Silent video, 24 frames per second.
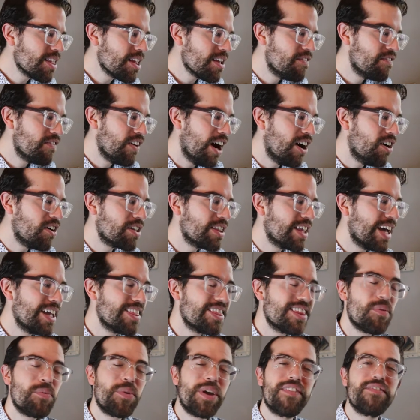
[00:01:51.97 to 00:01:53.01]
Following
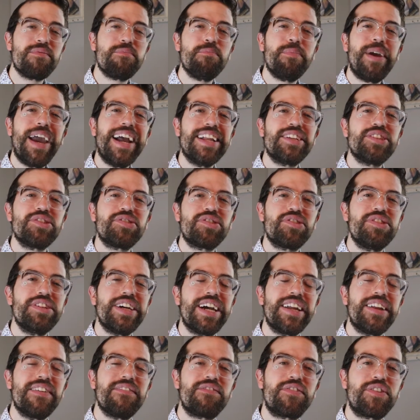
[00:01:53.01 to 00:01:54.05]
that, then we have Manchester
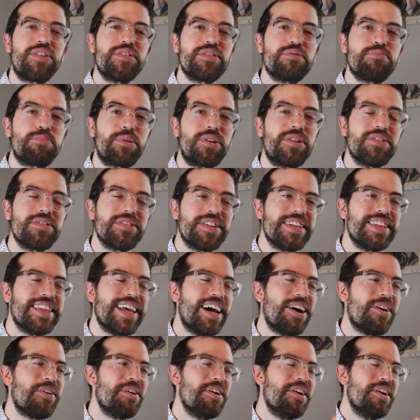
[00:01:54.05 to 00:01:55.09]
United versus Burnley.
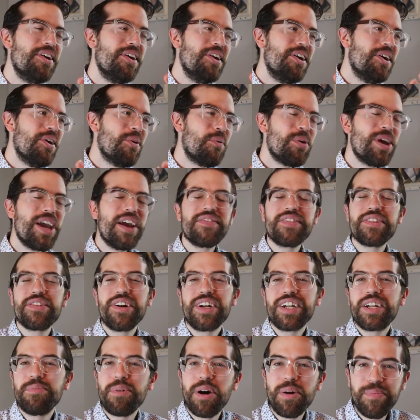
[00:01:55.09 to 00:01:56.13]
Now, we have to
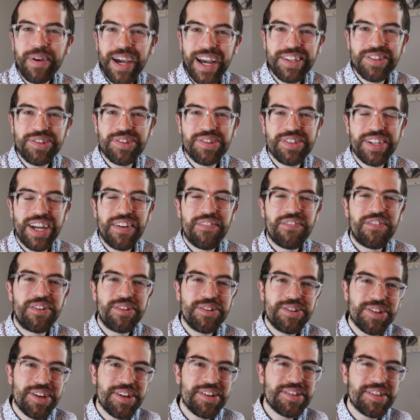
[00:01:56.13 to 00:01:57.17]
talk about Manchester United for
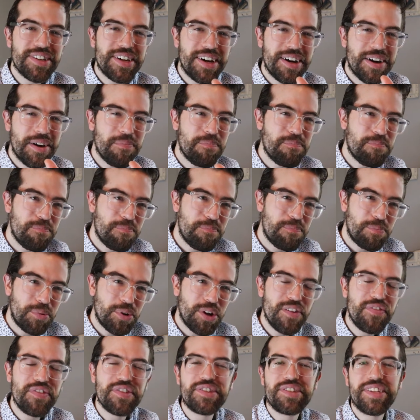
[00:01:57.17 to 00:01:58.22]
just a
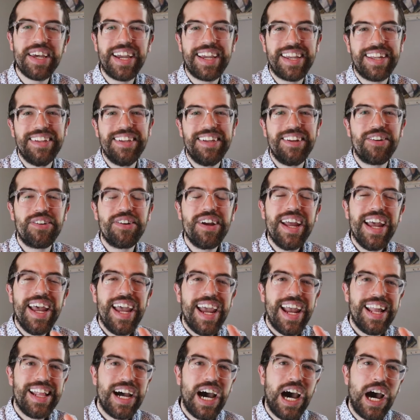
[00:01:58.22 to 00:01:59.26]
brief second here
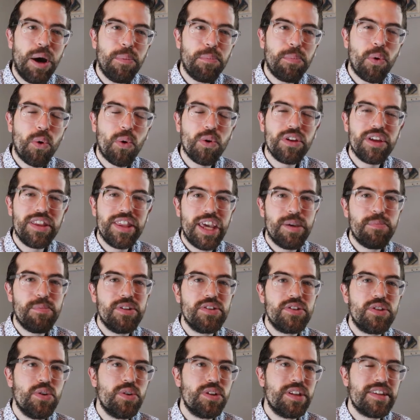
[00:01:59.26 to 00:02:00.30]
and how poorly they've
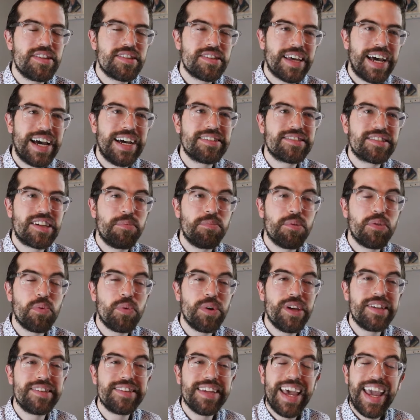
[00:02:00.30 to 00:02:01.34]
been doing these last couple
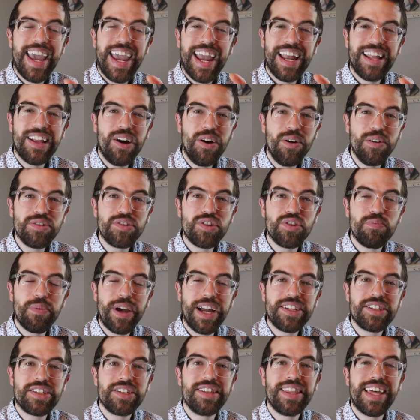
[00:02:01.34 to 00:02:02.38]
weeks, and also
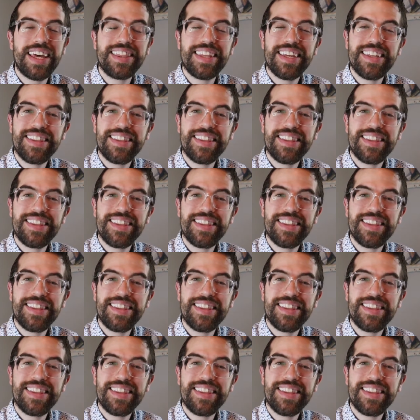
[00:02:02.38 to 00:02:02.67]
mention that they